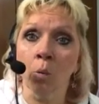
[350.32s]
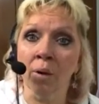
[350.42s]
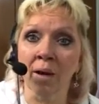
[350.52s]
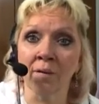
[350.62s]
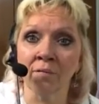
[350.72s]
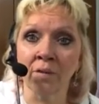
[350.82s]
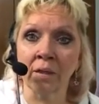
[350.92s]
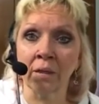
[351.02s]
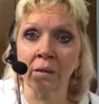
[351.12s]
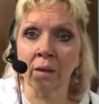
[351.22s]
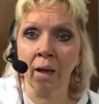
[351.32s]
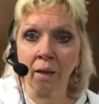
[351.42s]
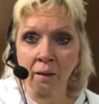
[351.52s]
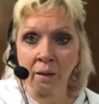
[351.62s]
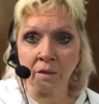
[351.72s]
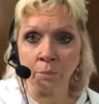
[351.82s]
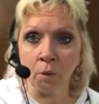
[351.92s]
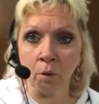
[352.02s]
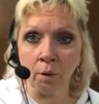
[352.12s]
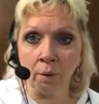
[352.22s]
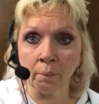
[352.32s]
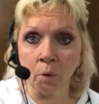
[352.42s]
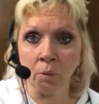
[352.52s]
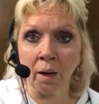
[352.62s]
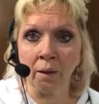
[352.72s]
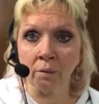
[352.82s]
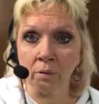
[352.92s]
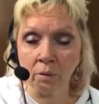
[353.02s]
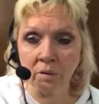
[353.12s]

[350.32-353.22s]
we have the ALS program going on